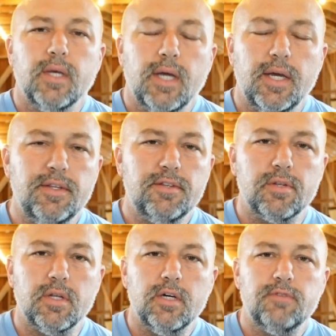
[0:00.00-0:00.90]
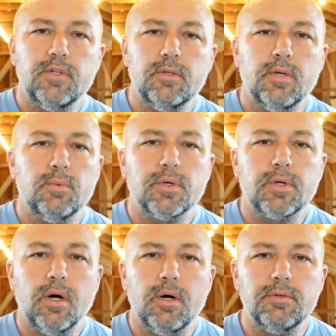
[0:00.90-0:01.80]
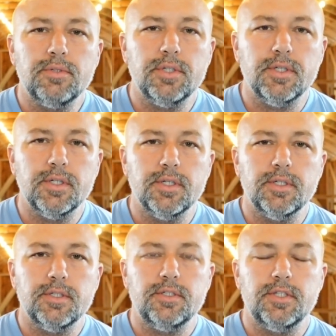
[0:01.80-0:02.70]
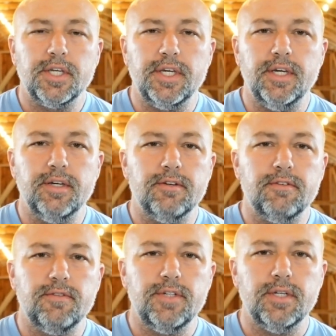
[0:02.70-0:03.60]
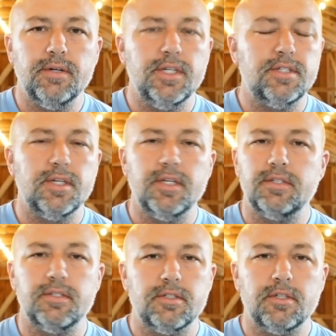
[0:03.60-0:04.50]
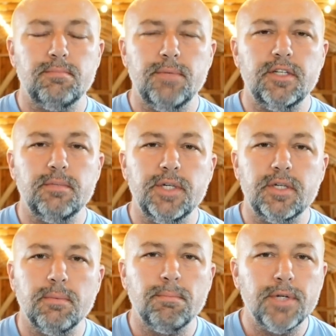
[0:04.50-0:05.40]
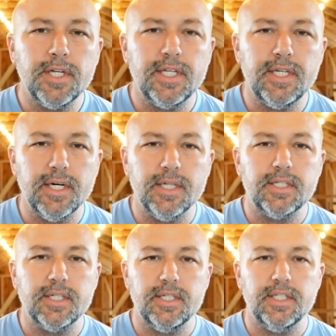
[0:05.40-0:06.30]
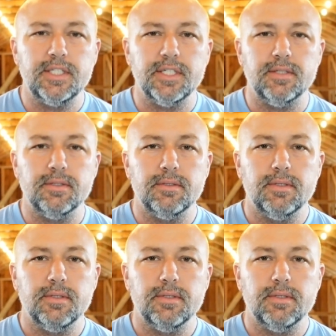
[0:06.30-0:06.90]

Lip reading: And this love that we're called to give, it's meant to be completely unconditional.